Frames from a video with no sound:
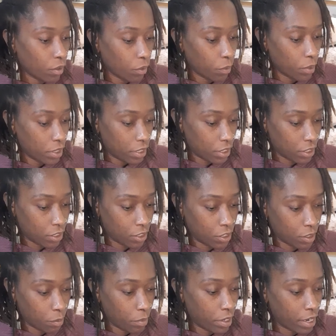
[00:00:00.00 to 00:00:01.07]
What does
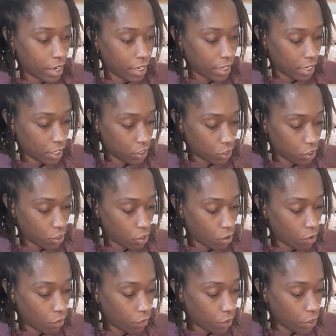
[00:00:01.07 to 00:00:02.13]
Gemini need to
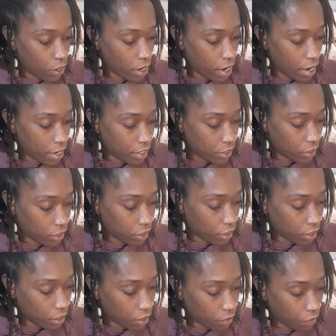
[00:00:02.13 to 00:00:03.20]
know for the highest
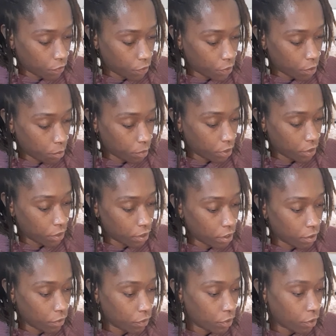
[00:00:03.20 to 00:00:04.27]
good for the month
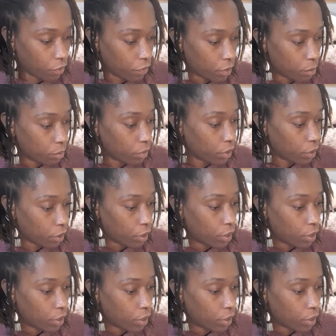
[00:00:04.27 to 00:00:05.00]
of November?